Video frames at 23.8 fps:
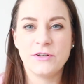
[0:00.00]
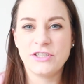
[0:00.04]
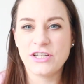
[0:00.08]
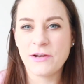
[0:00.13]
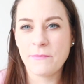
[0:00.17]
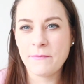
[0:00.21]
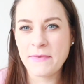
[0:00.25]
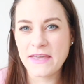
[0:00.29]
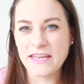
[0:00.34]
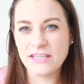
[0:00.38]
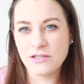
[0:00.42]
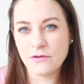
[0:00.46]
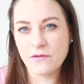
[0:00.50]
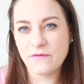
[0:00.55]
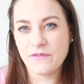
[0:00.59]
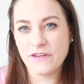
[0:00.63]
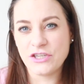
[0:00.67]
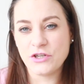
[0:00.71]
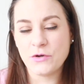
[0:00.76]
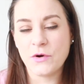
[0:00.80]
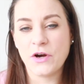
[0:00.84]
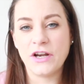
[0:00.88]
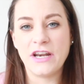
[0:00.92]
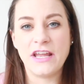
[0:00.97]
which I may do a
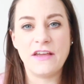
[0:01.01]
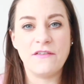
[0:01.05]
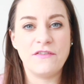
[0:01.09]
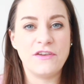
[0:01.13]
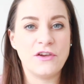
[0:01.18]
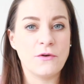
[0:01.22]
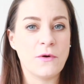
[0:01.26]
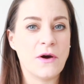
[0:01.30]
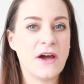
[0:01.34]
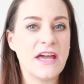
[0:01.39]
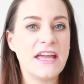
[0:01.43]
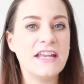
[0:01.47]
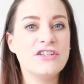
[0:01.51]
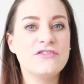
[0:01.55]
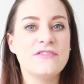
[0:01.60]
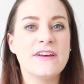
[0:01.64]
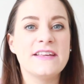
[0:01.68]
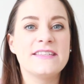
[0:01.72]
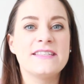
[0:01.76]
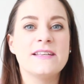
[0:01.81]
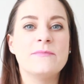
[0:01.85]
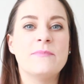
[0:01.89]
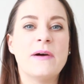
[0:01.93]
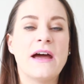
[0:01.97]
video on if you are
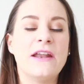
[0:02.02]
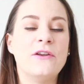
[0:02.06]
interested,